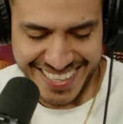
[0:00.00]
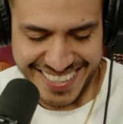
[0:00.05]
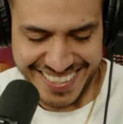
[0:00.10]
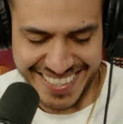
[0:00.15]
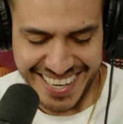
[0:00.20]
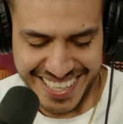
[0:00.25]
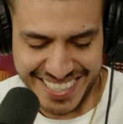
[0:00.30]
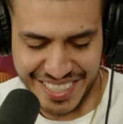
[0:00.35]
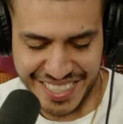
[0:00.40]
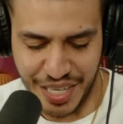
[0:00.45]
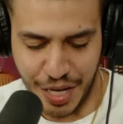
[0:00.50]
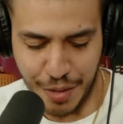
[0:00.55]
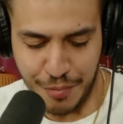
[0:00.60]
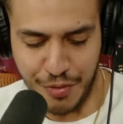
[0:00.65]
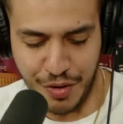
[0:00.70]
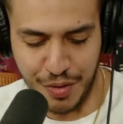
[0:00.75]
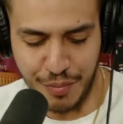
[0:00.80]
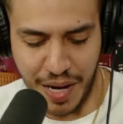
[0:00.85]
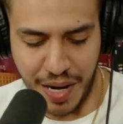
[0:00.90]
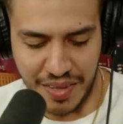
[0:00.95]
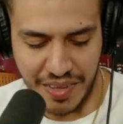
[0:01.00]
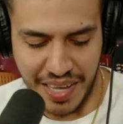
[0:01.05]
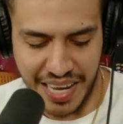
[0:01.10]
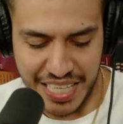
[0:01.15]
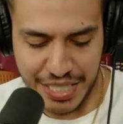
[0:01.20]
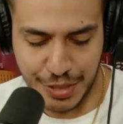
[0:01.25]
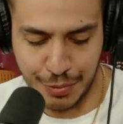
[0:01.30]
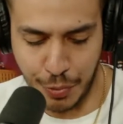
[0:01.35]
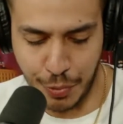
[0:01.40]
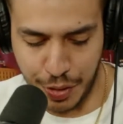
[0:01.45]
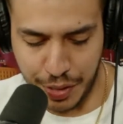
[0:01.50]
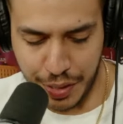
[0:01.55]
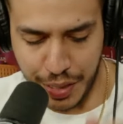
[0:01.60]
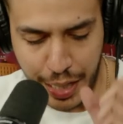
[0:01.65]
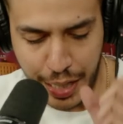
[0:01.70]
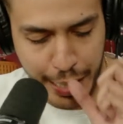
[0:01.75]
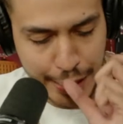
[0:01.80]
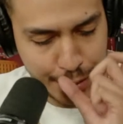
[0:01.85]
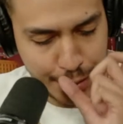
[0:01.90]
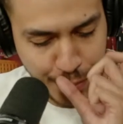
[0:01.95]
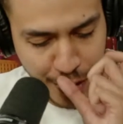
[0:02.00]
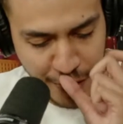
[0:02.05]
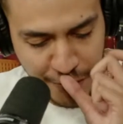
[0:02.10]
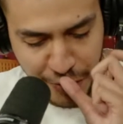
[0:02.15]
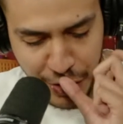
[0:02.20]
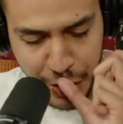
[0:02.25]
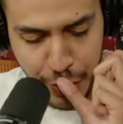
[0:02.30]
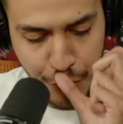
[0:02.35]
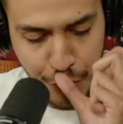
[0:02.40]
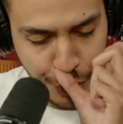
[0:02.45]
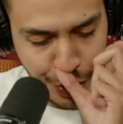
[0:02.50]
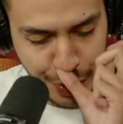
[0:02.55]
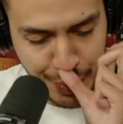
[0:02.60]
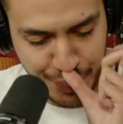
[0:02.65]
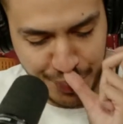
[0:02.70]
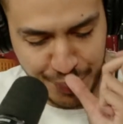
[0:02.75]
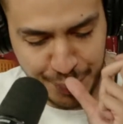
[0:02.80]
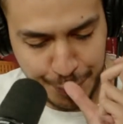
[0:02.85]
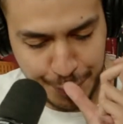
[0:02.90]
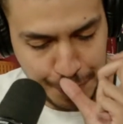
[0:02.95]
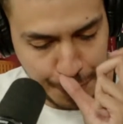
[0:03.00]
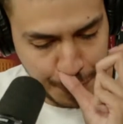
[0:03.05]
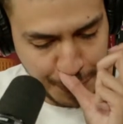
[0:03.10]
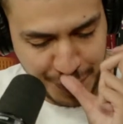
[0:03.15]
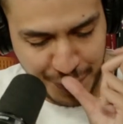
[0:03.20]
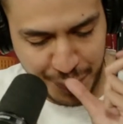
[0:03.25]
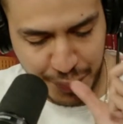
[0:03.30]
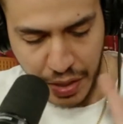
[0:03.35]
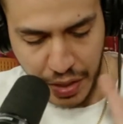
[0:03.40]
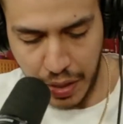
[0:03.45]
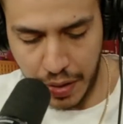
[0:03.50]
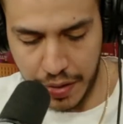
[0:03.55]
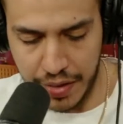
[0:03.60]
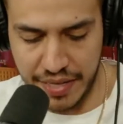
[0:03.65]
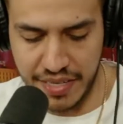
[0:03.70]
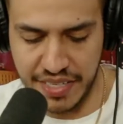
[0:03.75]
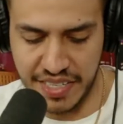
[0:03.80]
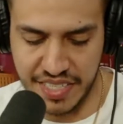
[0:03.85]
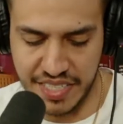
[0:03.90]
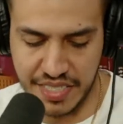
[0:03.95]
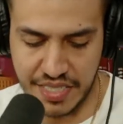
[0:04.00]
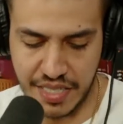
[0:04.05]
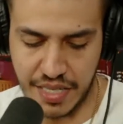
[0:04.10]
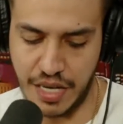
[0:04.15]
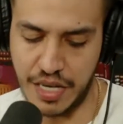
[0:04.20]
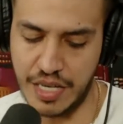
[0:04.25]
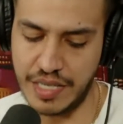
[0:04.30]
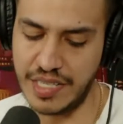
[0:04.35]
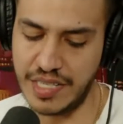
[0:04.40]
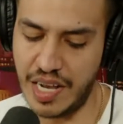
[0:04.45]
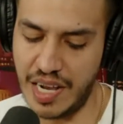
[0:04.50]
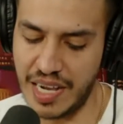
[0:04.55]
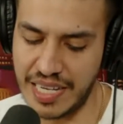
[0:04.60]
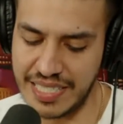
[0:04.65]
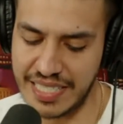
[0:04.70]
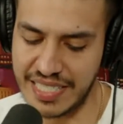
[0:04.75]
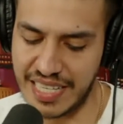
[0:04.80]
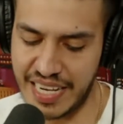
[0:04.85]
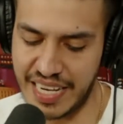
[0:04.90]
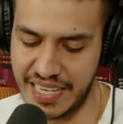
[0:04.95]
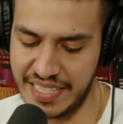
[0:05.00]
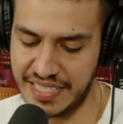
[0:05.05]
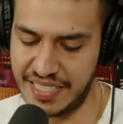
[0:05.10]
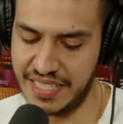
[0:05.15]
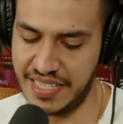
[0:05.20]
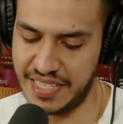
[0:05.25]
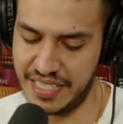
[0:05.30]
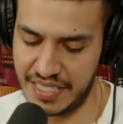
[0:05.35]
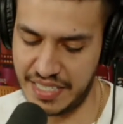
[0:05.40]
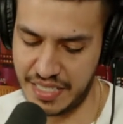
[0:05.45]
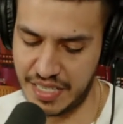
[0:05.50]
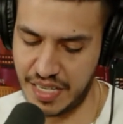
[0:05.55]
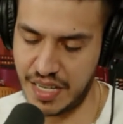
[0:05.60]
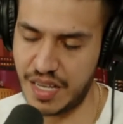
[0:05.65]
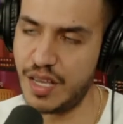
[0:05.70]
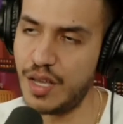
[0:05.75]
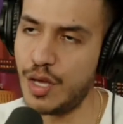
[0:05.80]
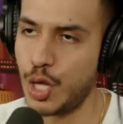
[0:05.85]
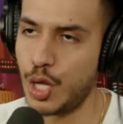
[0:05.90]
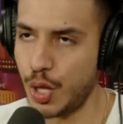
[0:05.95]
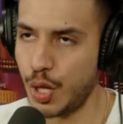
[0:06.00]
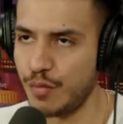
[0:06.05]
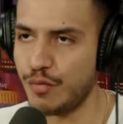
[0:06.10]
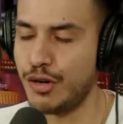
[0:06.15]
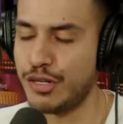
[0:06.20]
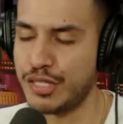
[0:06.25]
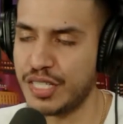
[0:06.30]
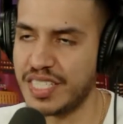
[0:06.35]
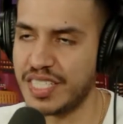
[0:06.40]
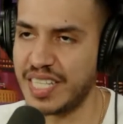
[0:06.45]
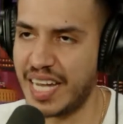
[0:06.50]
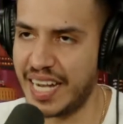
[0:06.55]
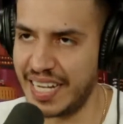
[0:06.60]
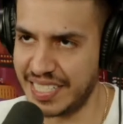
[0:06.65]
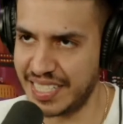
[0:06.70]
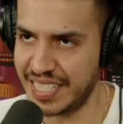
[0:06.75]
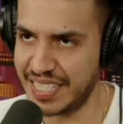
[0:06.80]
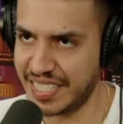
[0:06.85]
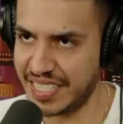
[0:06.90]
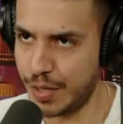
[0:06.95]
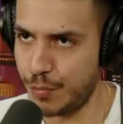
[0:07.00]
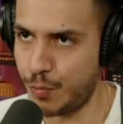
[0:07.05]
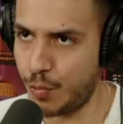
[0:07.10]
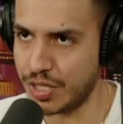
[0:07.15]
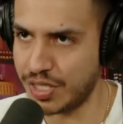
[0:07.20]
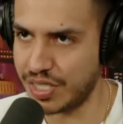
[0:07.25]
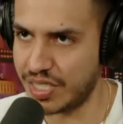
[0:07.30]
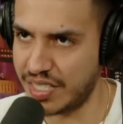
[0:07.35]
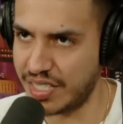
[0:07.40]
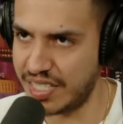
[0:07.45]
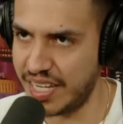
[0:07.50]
Next up, for my last one, guys, my favorite, it is a non-scientist versus a scientist that wants to